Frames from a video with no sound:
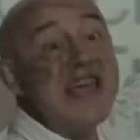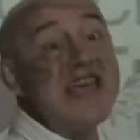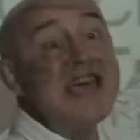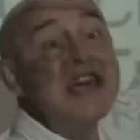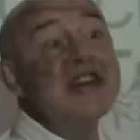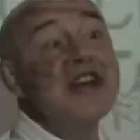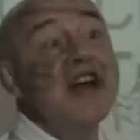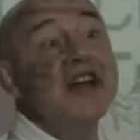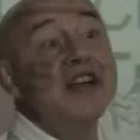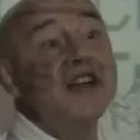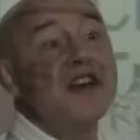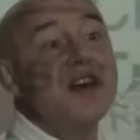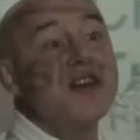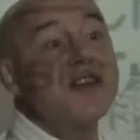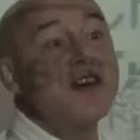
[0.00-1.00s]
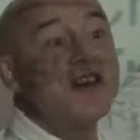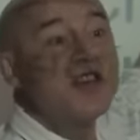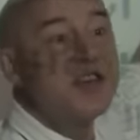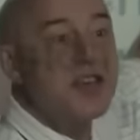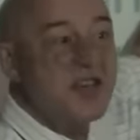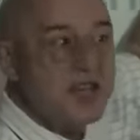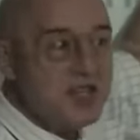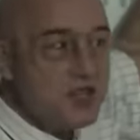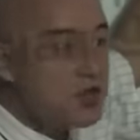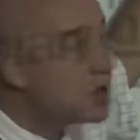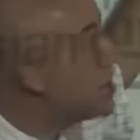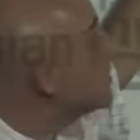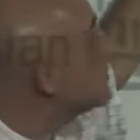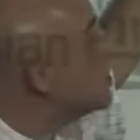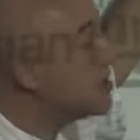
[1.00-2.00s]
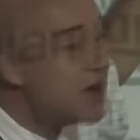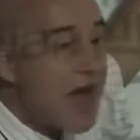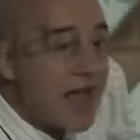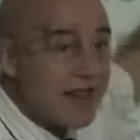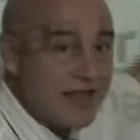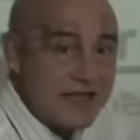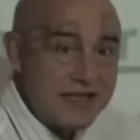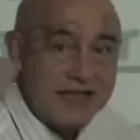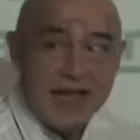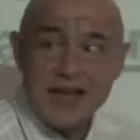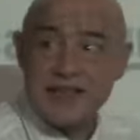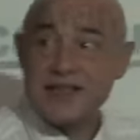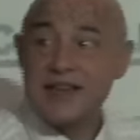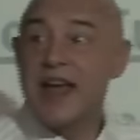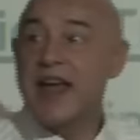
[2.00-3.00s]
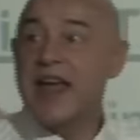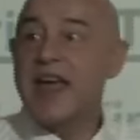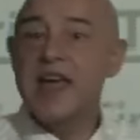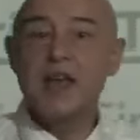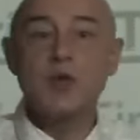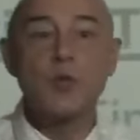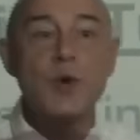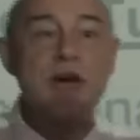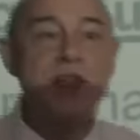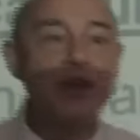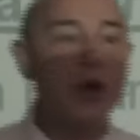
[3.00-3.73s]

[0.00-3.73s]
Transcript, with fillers: in the history of the United States. And when